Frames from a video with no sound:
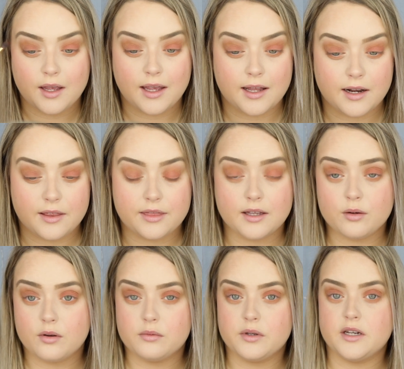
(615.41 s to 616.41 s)
And I think
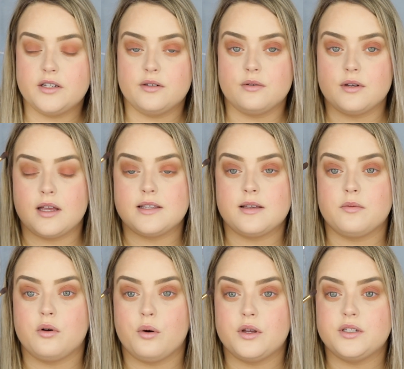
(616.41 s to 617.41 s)
what I'm going to do is
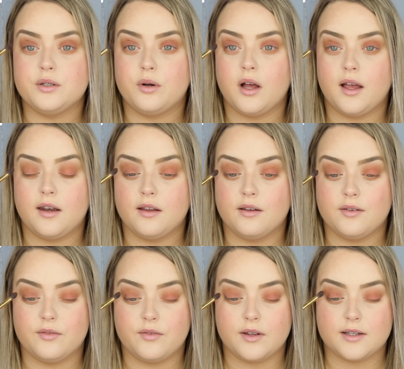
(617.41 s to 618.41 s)
I'm going to kind
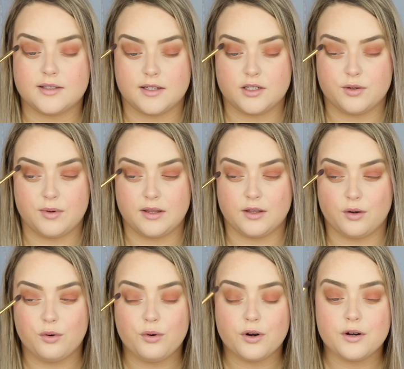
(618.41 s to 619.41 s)
of accentuate the
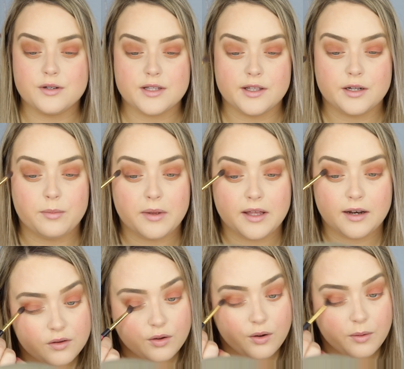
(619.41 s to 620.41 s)
corners a little bit.
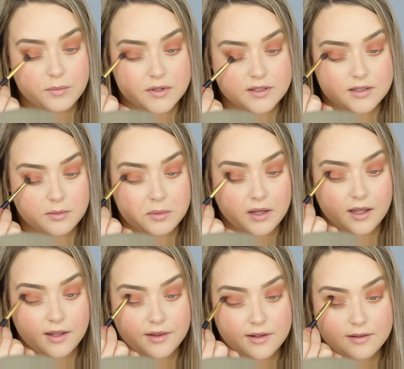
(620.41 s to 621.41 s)
So I'm just
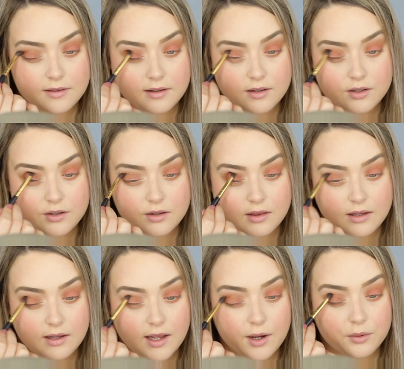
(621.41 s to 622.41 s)
applying this into
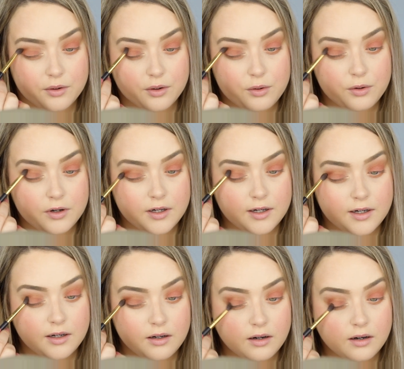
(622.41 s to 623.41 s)
the outer corner.